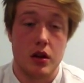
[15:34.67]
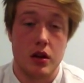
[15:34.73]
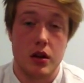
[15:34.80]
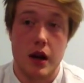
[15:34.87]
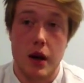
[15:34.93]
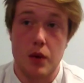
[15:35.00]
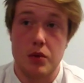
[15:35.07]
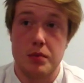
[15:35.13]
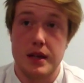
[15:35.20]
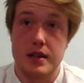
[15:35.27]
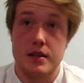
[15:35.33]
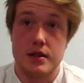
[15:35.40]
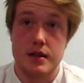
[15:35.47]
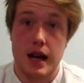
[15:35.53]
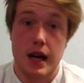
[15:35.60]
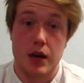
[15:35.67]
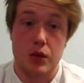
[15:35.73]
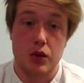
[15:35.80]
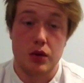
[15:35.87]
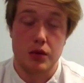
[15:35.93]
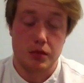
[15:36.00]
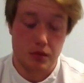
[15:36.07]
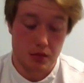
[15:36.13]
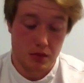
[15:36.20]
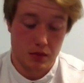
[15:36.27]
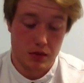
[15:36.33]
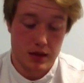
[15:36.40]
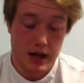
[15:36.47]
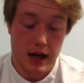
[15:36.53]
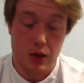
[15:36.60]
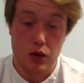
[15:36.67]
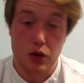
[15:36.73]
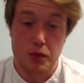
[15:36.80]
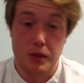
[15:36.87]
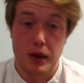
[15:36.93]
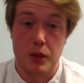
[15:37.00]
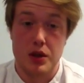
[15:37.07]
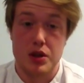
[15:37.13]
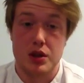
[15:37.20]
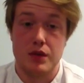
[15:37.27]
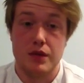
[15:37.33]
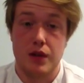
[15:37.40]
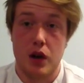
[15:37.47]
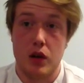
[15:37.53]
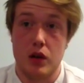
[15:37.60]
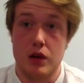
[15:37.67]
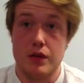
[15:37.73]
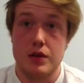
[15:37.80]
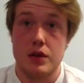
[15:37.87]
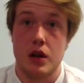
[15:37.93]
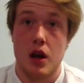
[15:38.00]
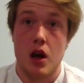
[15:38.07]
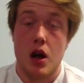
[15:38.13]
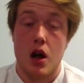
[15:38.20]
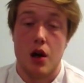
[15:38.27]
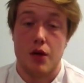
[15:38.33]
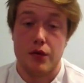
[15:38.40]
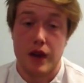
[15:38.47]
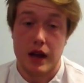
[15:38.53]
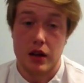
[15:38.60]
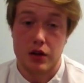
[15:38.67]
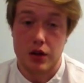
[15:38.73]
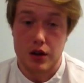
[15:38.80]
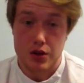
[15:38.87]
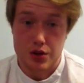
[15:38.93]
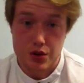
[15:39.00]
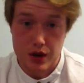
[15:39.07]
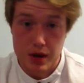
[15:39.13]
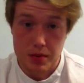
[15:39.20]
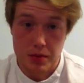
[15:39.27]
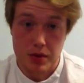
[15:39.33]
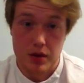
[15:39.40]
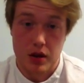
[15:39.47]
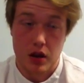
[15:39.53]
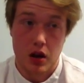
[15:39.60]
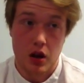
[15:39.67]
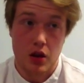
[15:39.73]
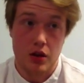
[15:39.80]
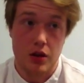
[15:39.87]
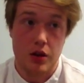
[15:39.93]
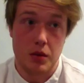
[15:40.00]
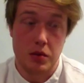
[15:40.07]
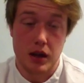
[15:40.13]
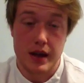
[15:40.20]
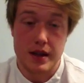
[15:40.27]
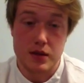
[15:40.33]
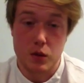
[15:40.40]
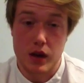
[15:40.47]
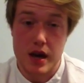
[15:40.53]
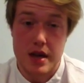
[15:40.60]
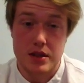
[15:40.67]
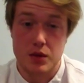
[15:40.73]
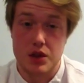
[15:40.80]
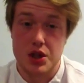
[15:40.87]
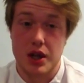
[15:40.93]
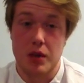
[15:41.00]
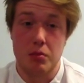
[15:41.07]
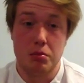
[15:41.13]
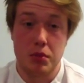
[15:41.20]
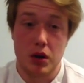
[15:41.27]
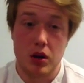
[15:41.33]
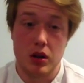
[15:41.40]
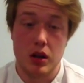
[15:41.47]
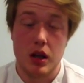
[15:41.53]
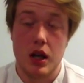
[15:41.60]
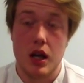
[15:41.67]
there would be tag rugby, which involves a velcro strip on the player's waist which you can pull.